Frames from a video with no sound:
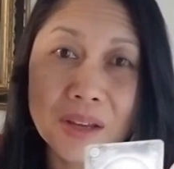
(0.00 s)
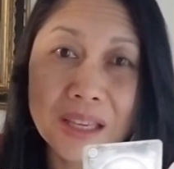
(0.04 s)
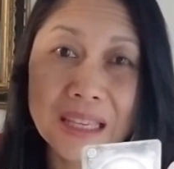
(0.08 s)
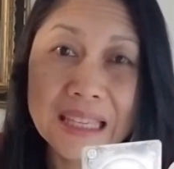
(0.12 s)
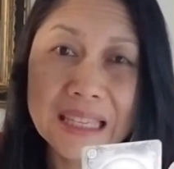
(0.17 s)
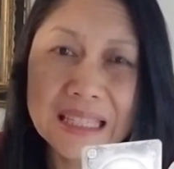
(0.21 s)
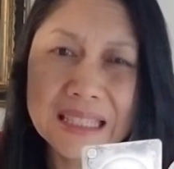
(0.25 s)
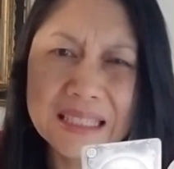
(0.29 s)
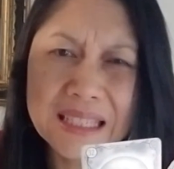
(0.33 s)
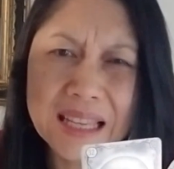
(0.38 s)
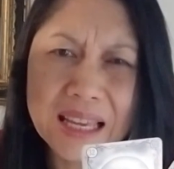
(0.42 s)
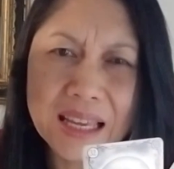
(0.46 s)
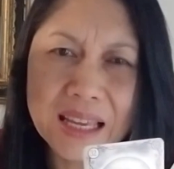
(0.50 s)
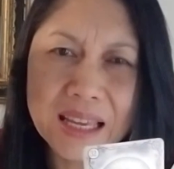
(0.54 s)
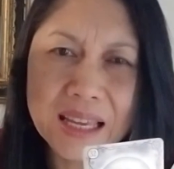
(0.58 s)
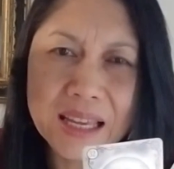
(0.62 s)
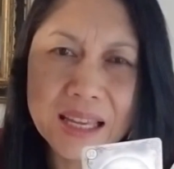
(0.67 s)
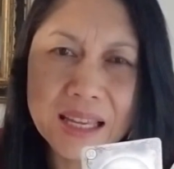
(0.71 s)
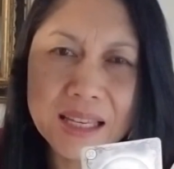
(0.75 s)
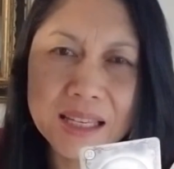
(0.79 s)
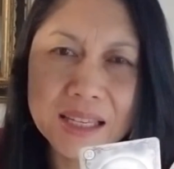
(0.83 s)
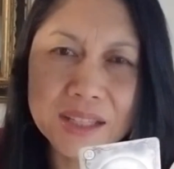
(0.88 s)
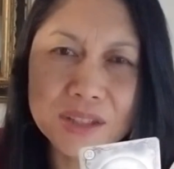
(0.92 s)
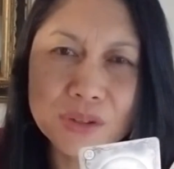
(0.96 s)

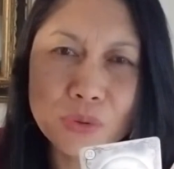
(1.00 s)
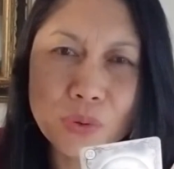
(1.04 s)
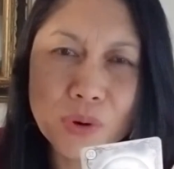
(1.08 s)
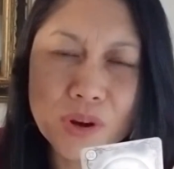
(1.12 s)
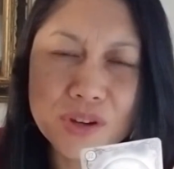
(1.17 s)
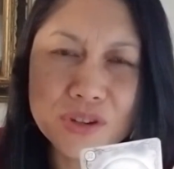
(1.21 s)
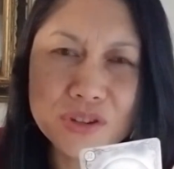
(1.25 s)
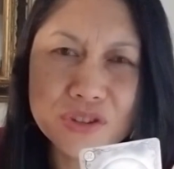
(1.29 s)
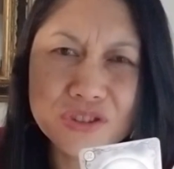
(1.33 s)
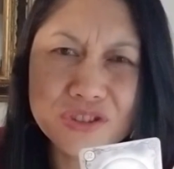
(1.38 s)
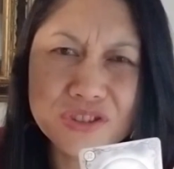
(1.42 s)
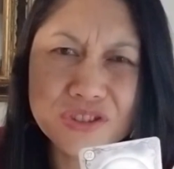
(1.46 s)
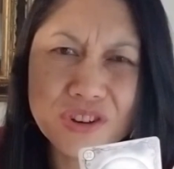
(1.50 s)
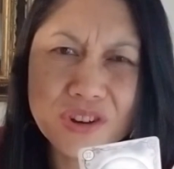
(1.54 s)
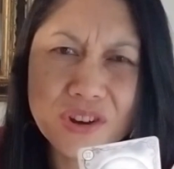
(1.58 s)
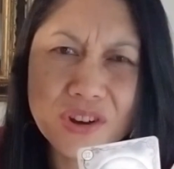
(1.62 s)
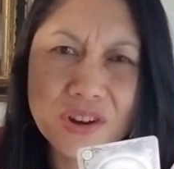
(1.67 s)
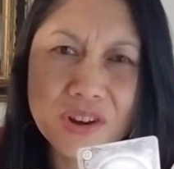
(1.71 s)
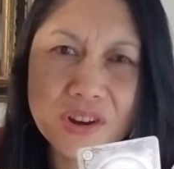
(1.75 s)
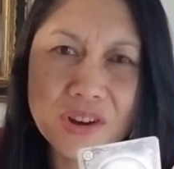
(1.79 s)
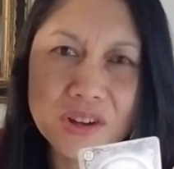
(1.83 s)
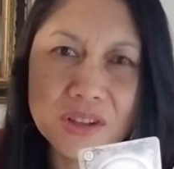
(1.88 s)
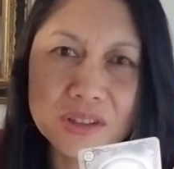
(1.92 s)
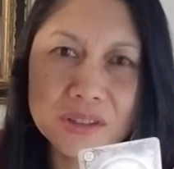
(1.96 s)
hidden and
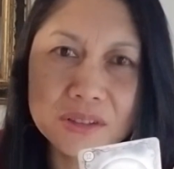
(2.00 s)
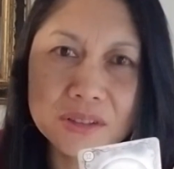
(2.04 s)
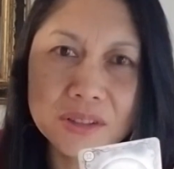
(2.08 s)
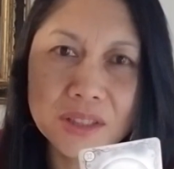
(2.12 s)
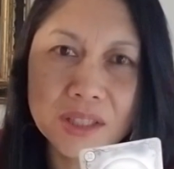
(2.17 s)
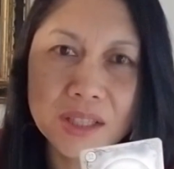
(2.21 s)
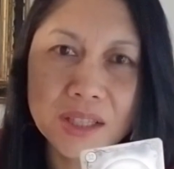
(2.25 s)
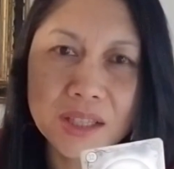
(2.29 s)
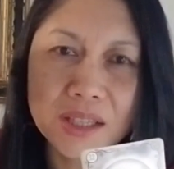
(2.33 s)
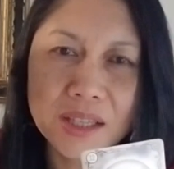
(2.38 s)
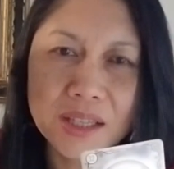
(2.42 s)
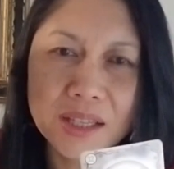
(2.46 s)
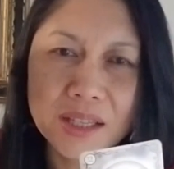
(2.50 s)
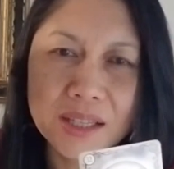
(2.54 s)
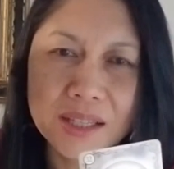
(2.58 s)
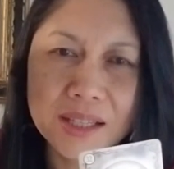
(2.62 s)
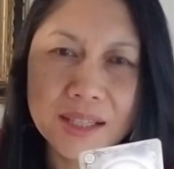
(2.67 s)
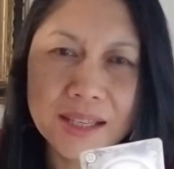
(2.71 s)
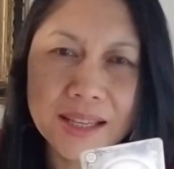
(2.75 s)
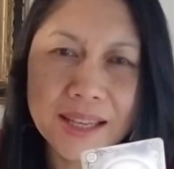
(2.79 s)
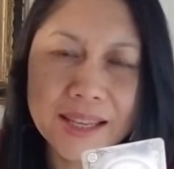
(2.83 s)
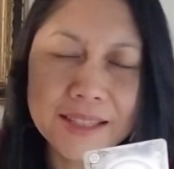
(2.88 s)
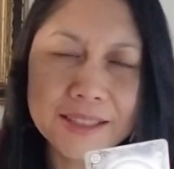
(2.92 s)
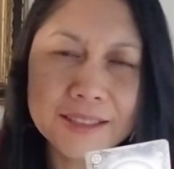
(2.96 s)
questioned,
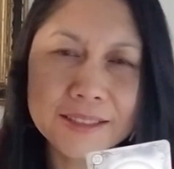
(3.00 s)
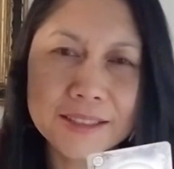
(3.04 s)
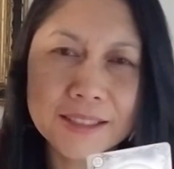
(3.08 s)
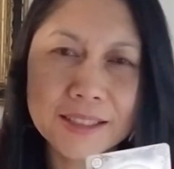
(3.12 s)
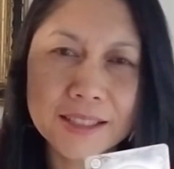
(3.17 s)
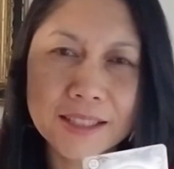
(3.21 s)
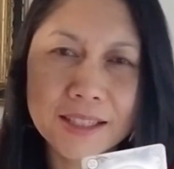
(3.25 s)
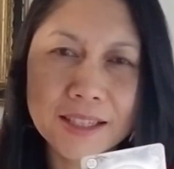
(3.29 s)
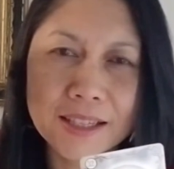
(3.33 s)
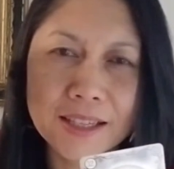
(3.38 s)
like